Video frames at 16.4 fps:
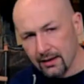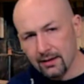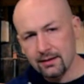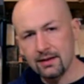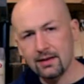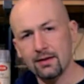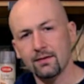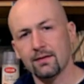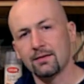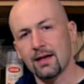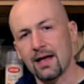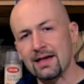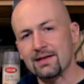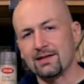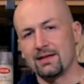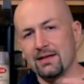You can hear the
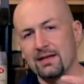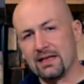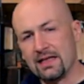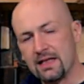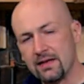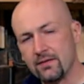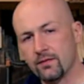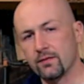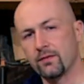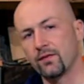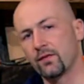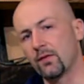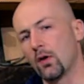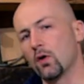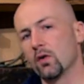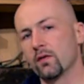nice even
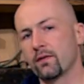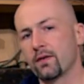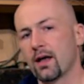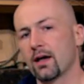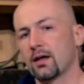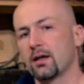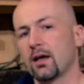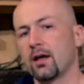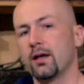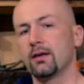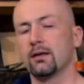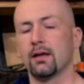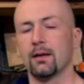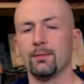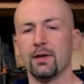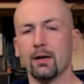flow of that cut.
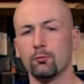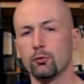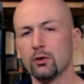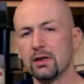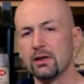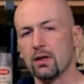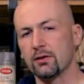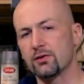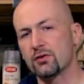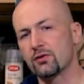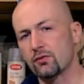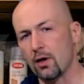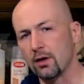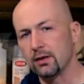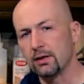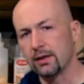I mean, I'm really not
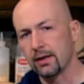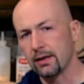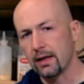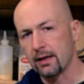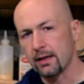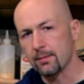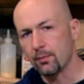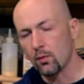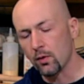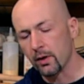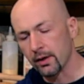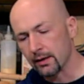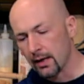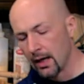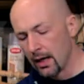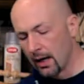struggling at any
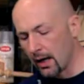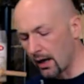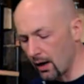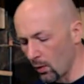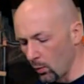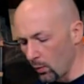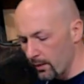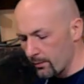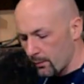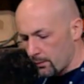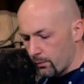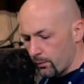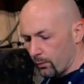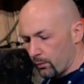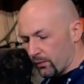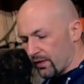point. Uh, one
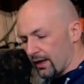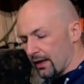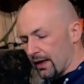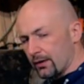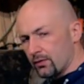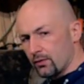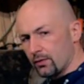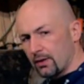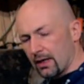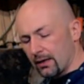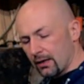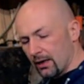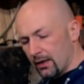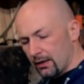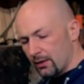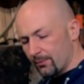thing I do like,
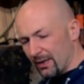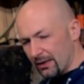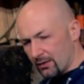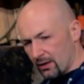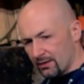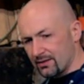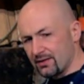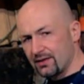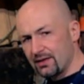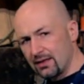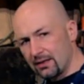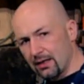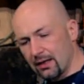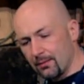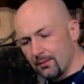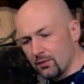you might not see
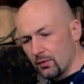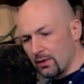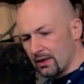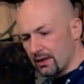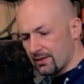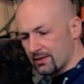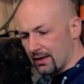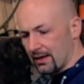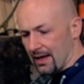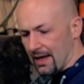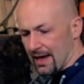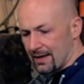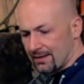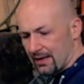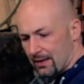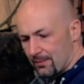that I'm doing is like
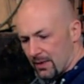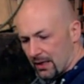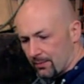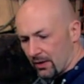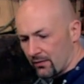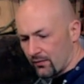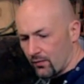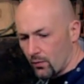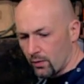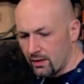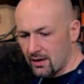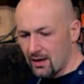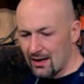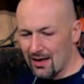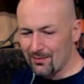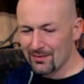as I make my forward
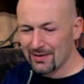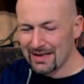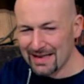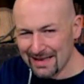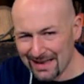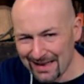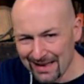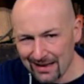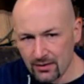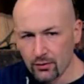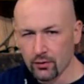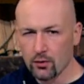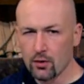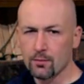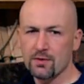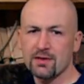cut, I'm leaning into
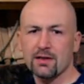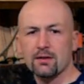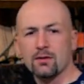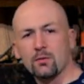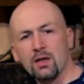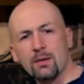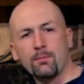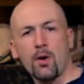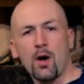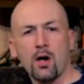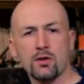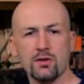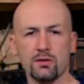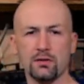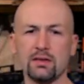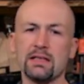it, almost like the way a
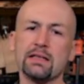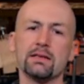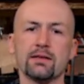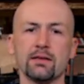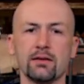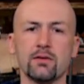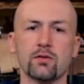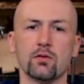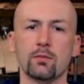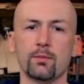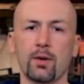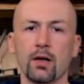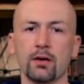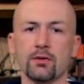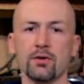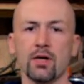boxer leans into a
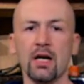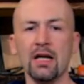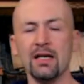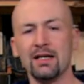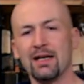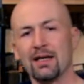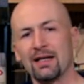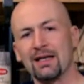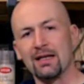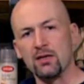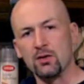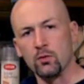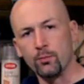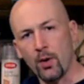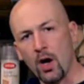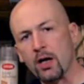punch. You are gonna get
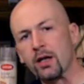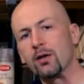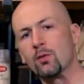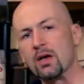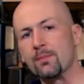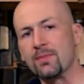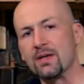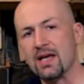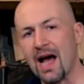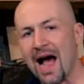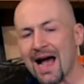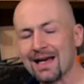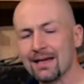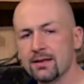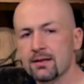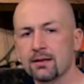your body weight
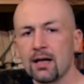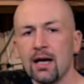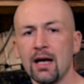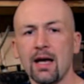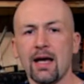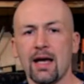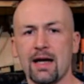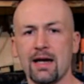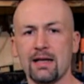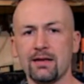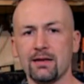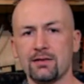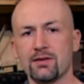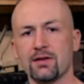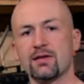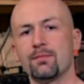behind it and
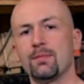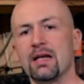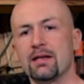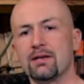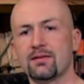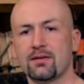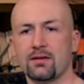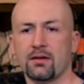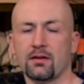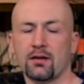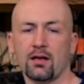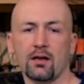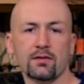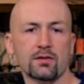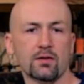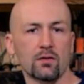it just makes the
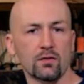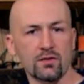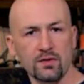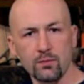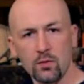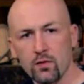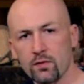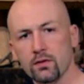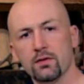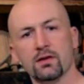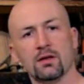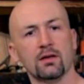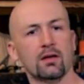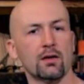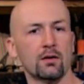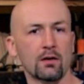cuts go smoother. You
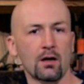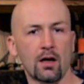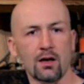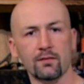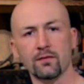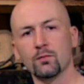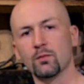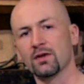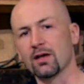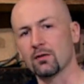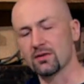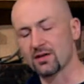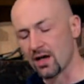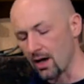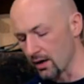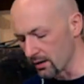can cut a lot of them without
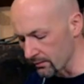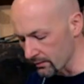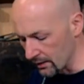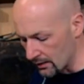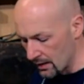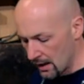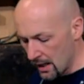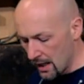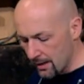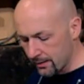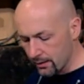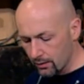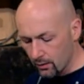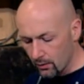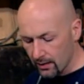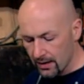tiring. I'm
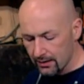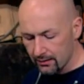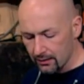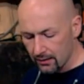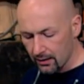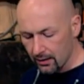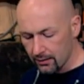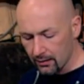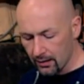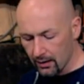gonna go ahead and cut